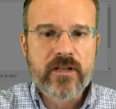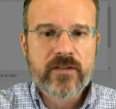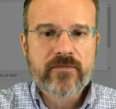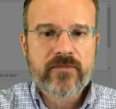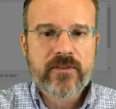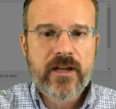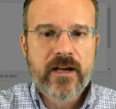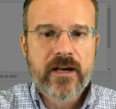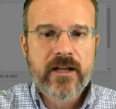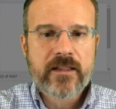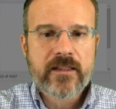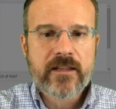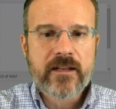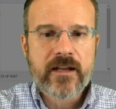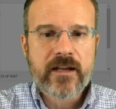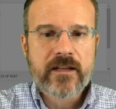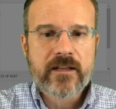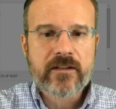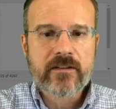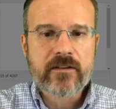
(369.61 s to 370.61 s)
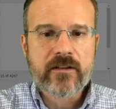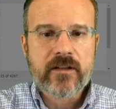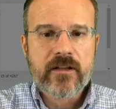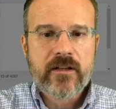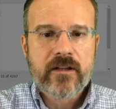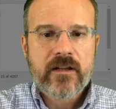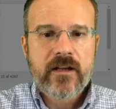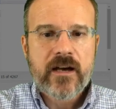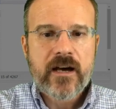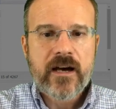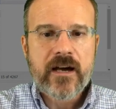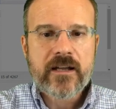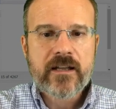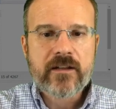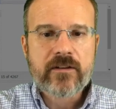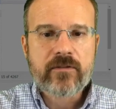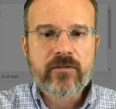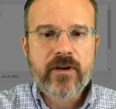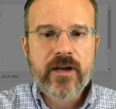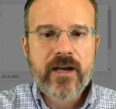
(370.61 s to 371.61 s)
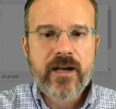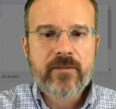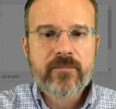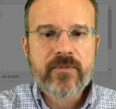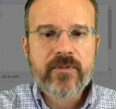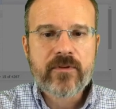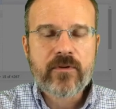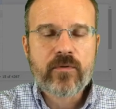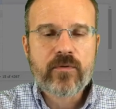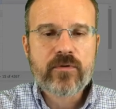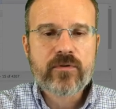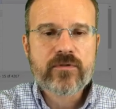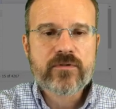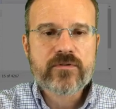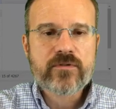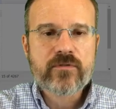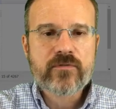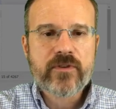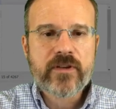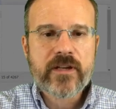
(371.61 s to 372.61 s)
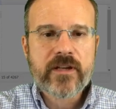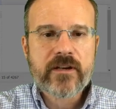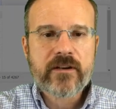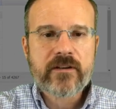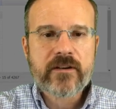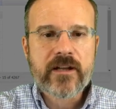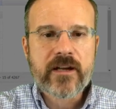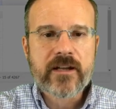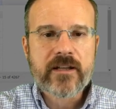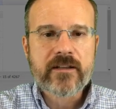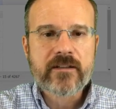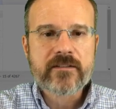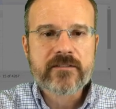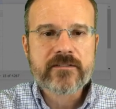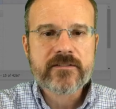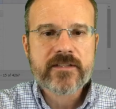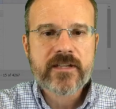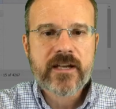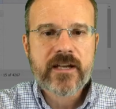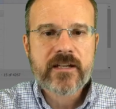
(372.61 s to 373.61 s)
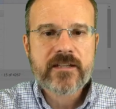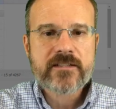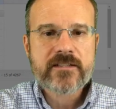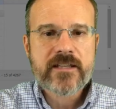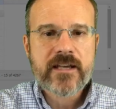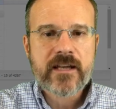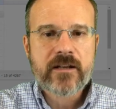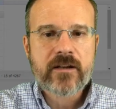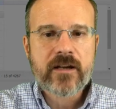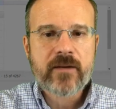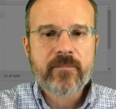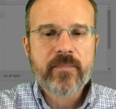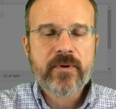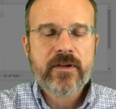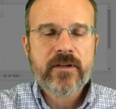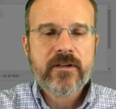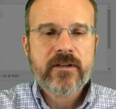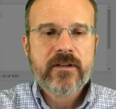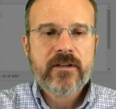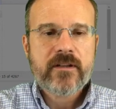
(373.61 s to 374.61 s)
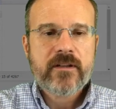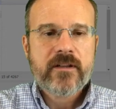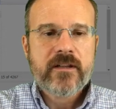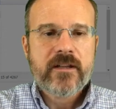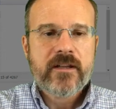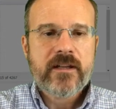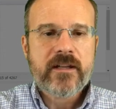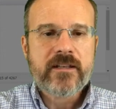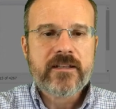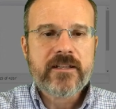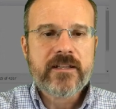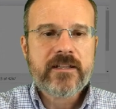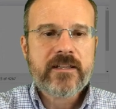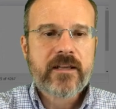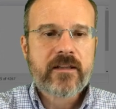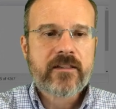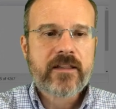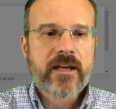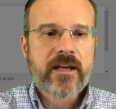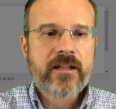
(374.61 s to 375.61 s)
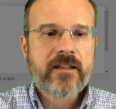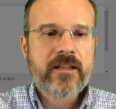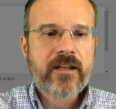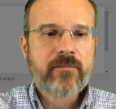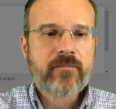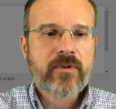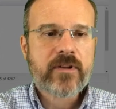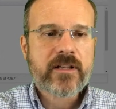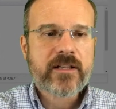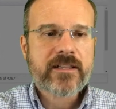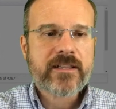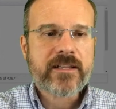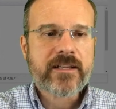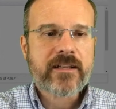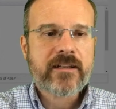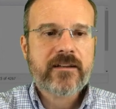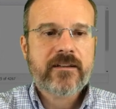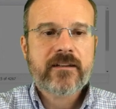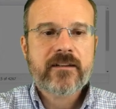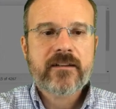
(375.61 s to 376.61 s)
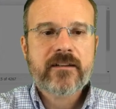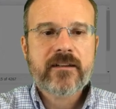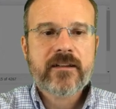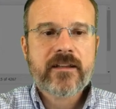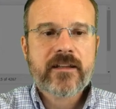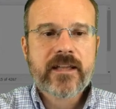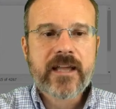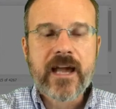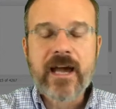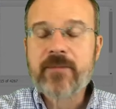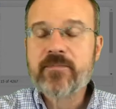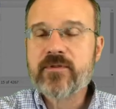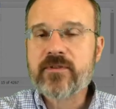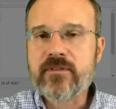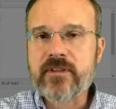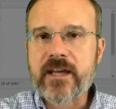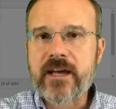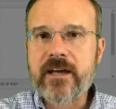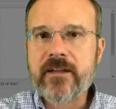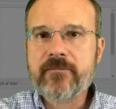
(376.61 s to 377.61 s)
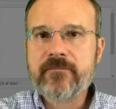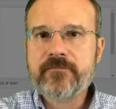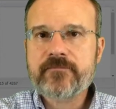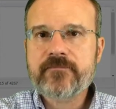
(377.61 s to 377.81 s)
And if not, then I can grab the corners over here and I can change that up and detail that, and then I'm going to click capture that